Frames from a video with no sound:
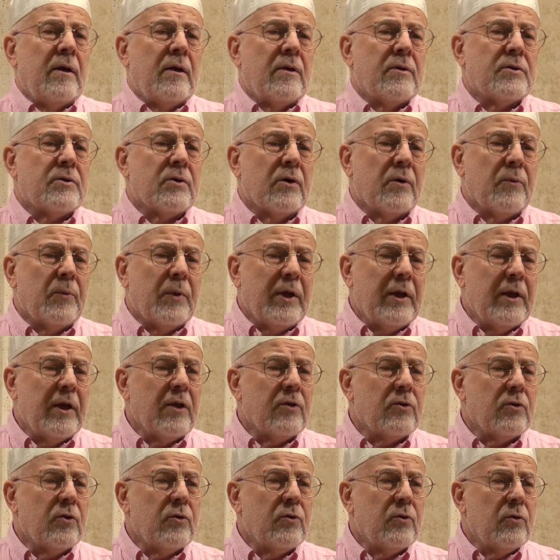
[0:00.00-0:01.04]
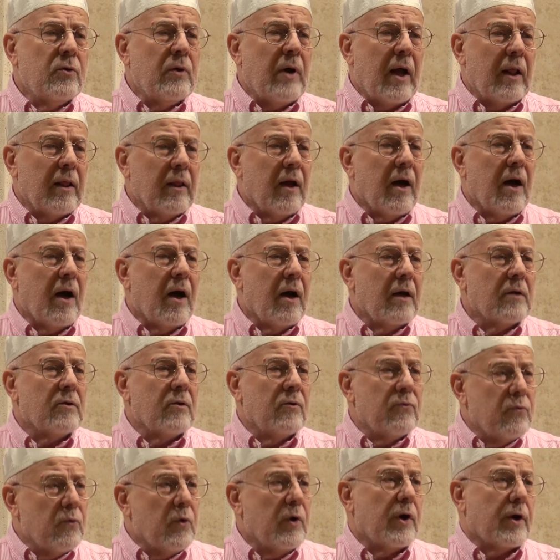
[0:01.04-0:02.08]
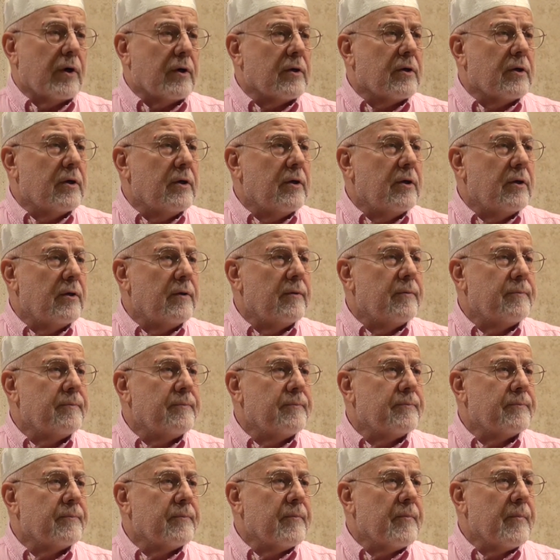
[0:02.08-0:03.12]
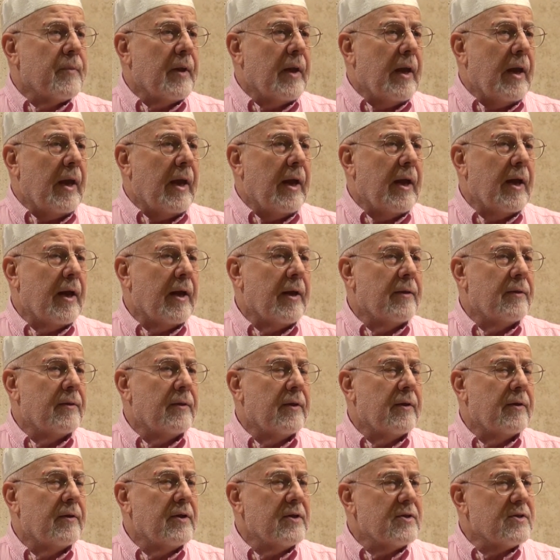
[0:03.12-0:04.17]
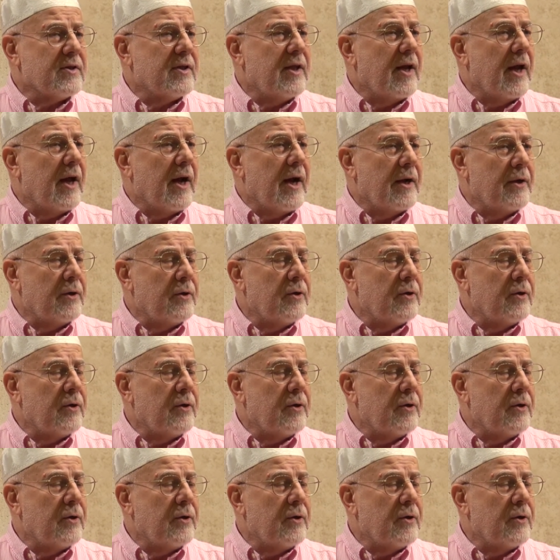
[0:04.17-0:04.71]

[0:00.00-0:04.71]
So we need to do a lot of work. And this day I